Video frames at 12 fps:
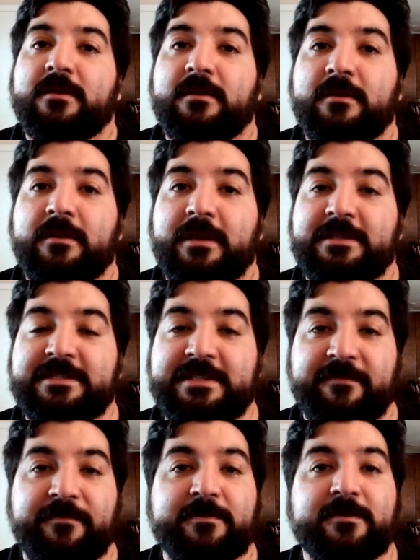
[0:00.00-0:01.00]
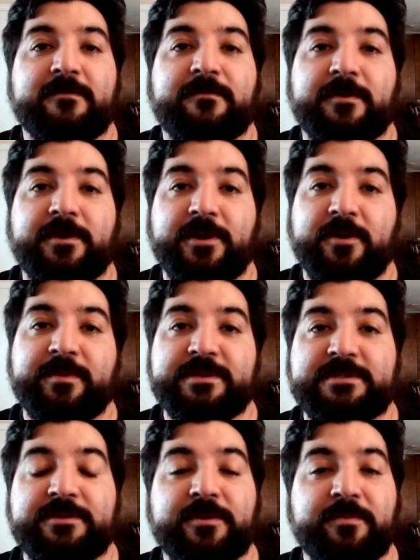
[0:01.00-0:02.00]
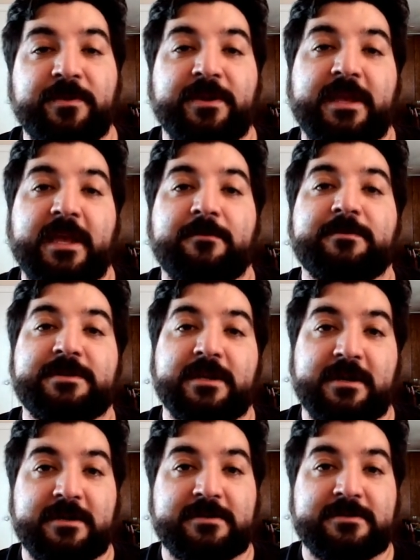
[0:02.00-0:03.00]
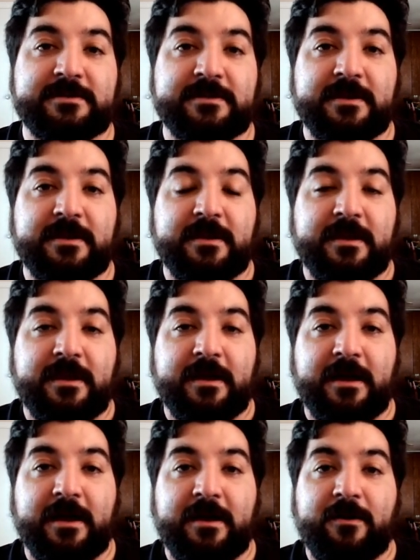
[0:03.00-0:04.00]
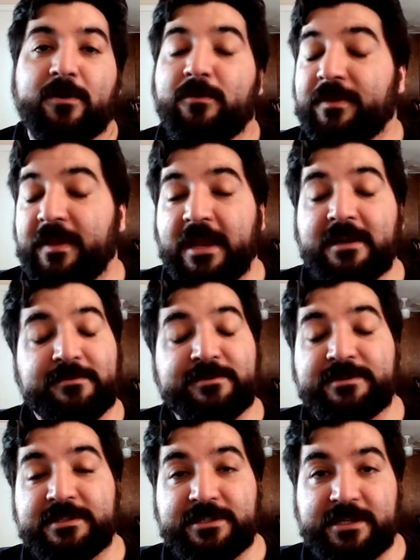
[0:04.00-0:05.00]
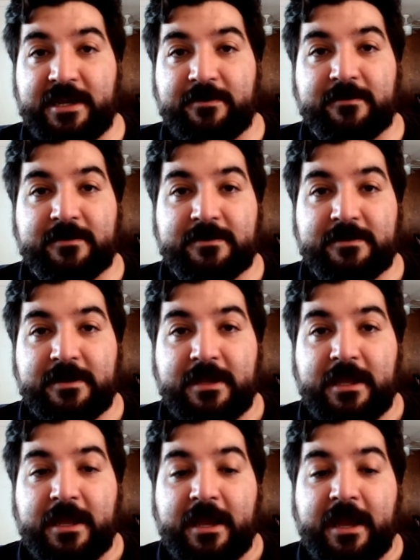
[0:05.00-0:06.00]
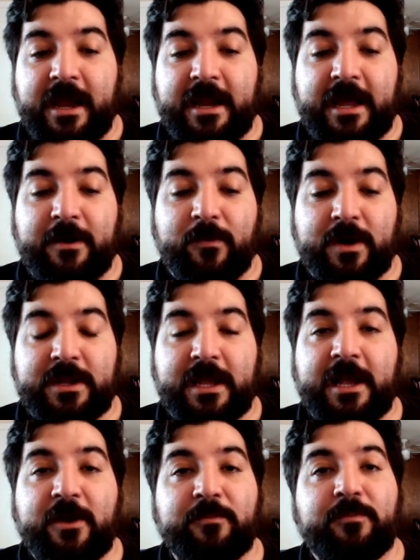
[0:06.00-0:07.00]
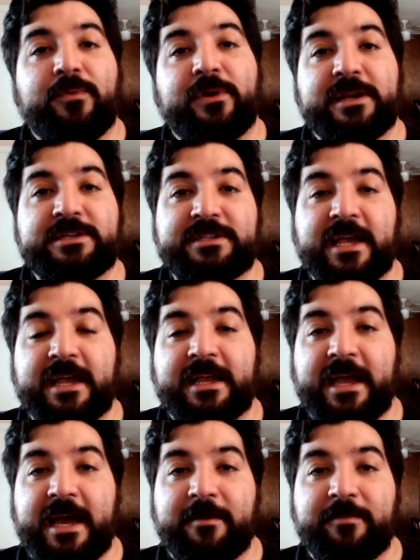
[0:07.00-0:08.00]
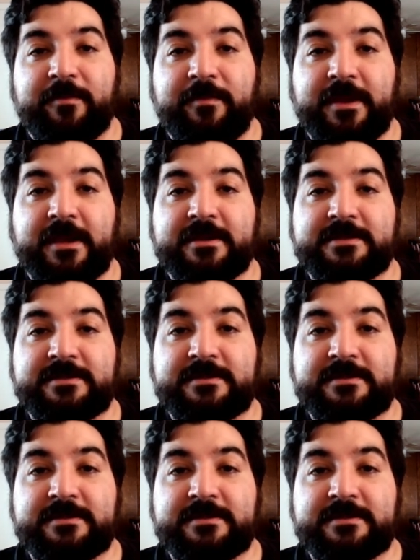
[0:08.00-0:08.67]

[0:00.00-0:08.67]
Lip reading: it's difficult for humans to communicate with dogs, or with animals in general. And I want to help bridge that gap because